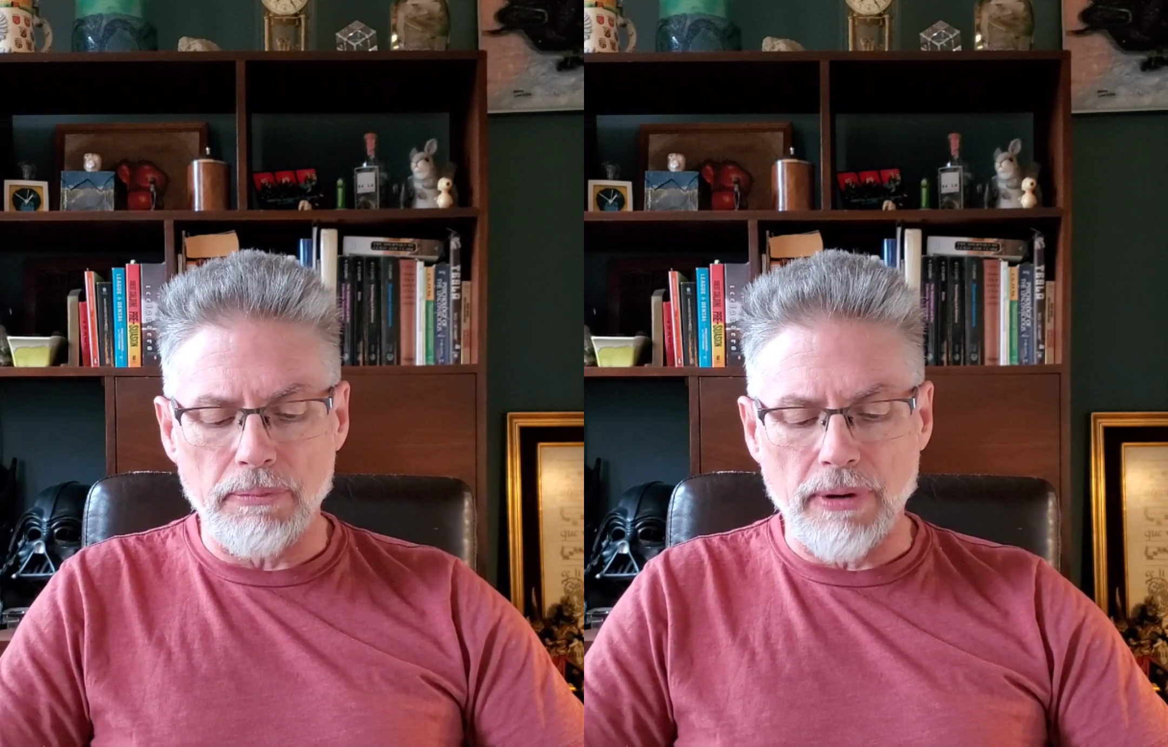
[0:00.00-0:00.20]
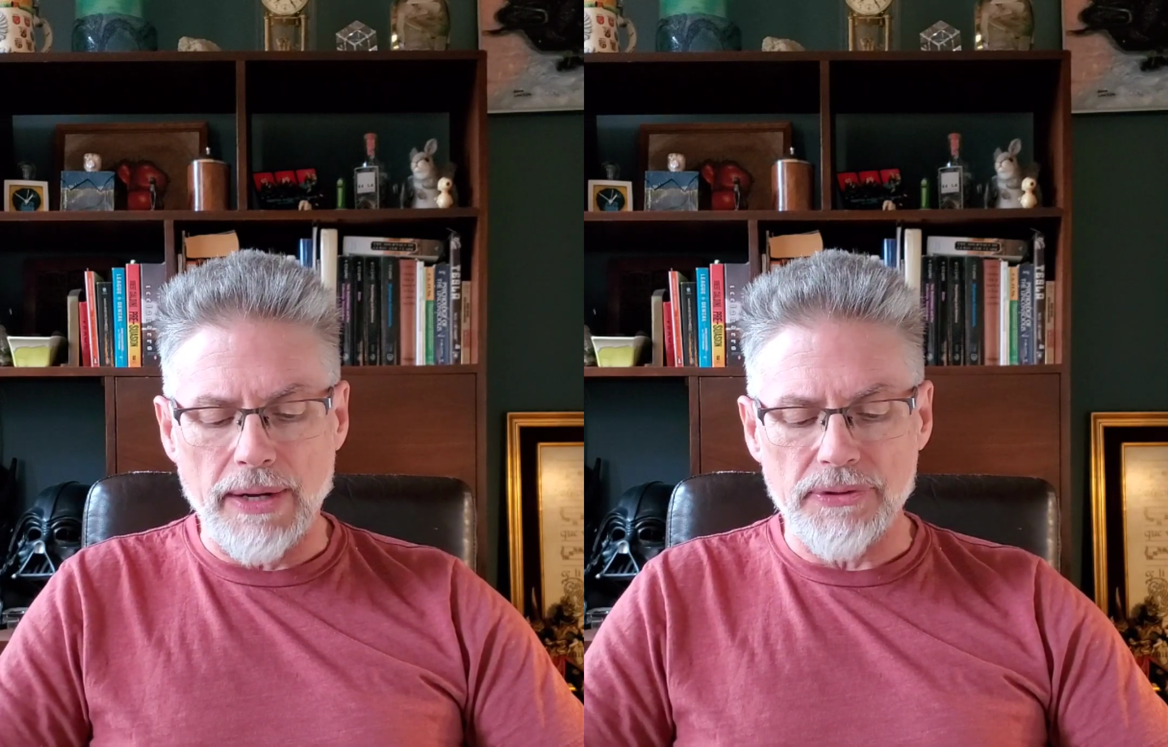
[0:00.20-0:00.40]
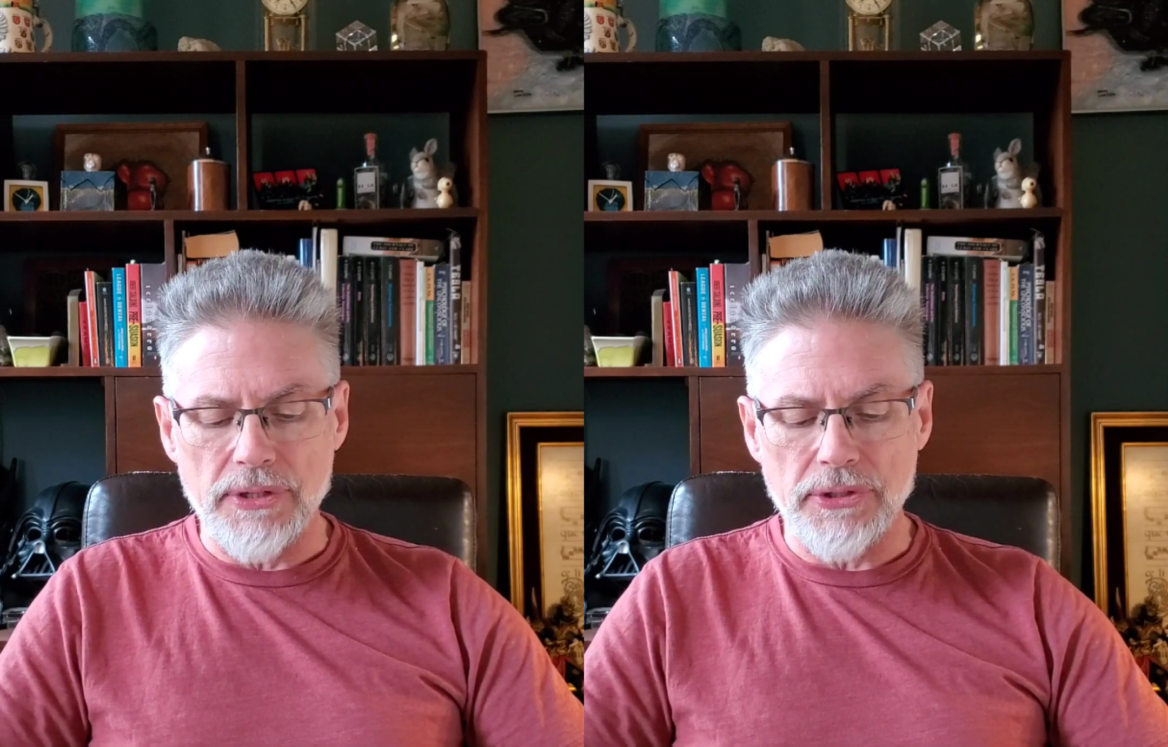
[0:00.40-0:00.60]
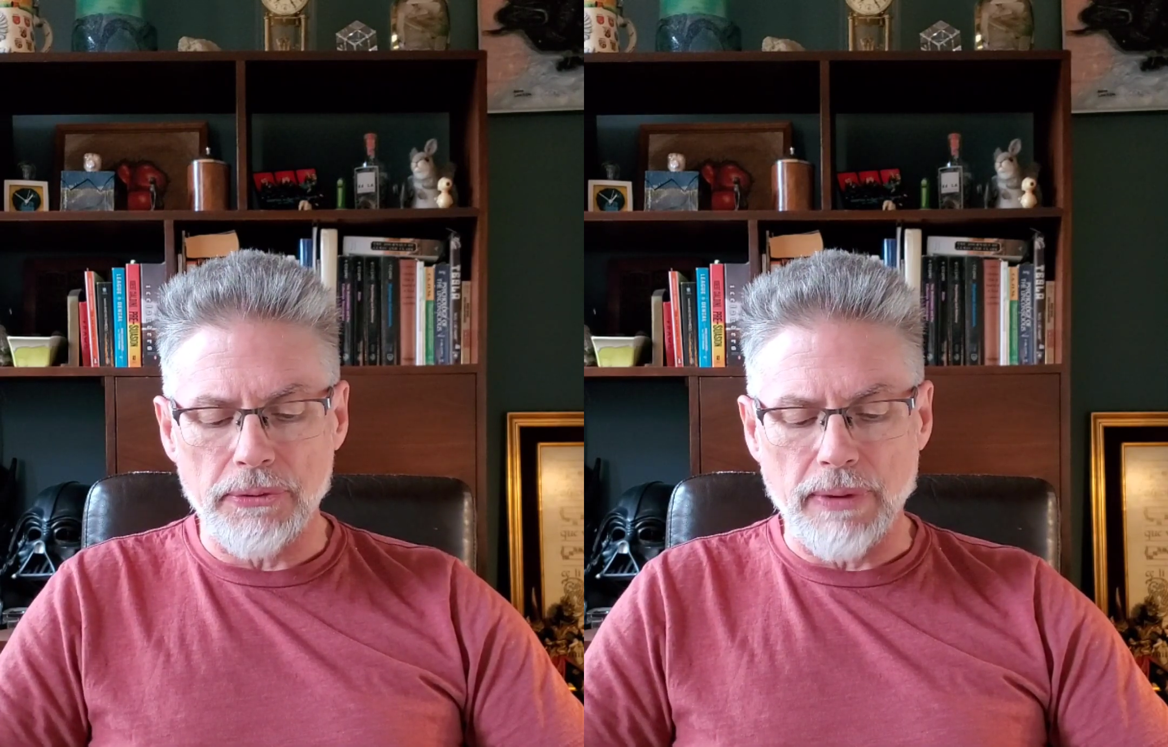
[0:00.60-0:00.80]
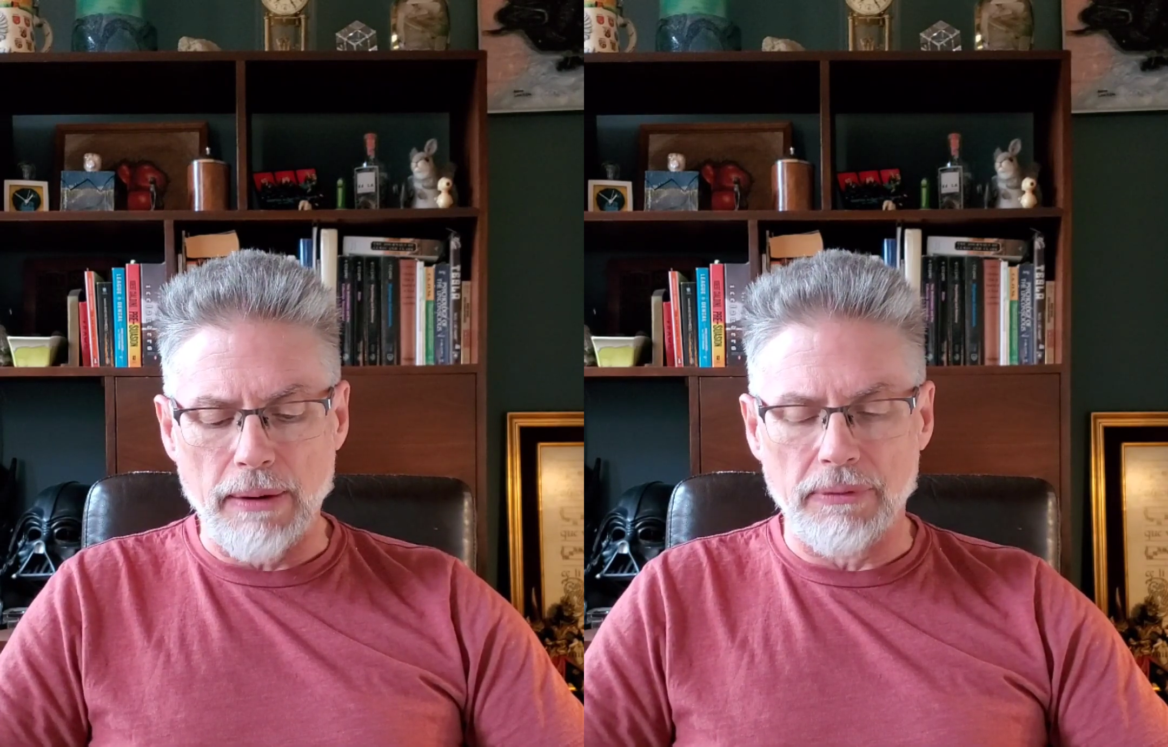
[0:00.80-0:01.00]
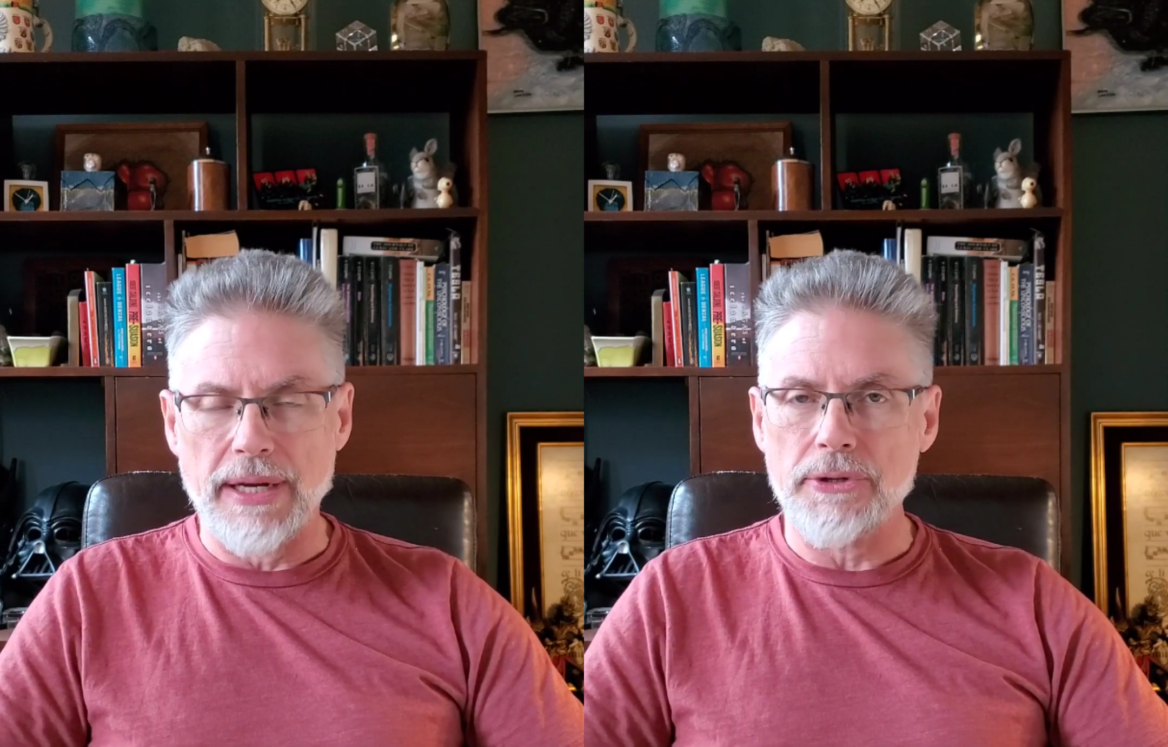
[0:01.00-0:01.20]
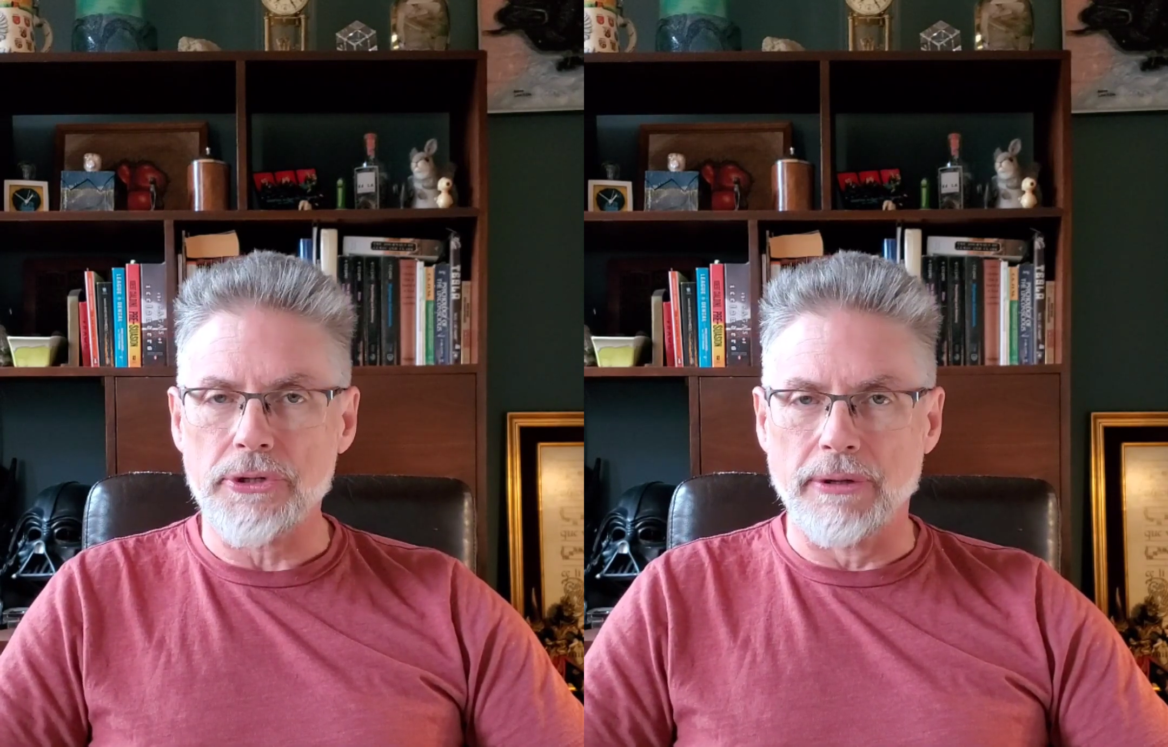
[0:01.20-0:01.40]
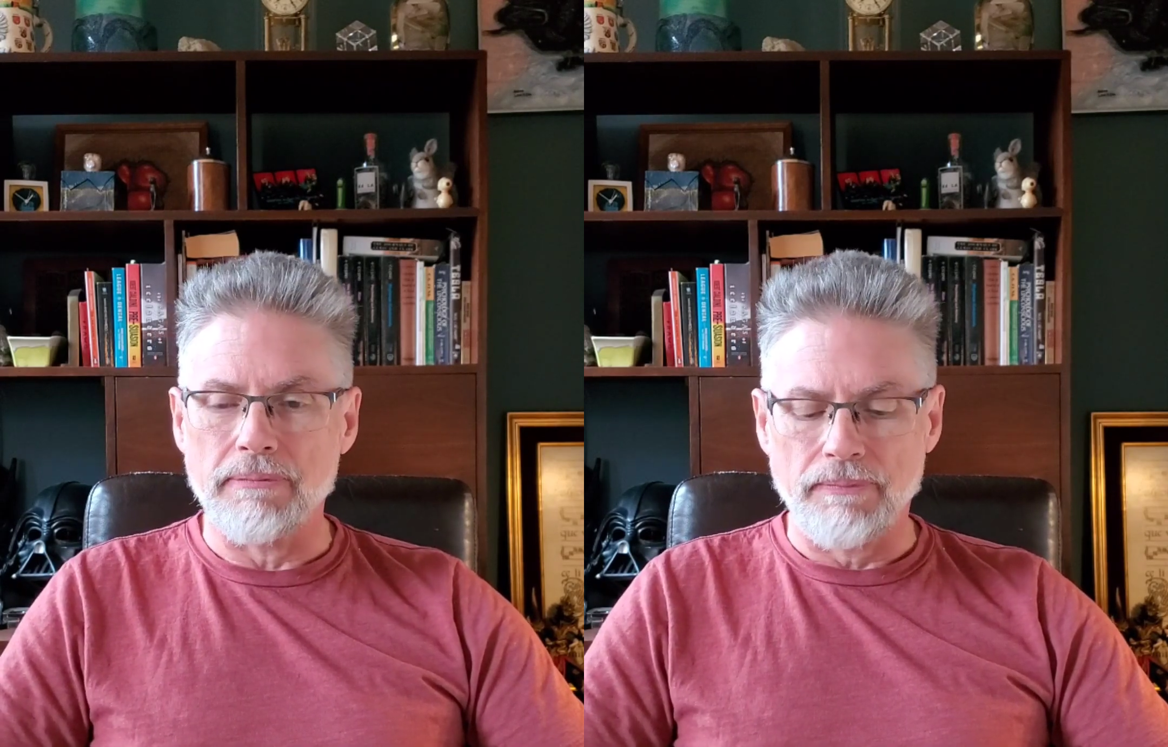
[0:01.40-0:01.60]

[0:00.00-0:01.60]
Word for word: process throughout nature.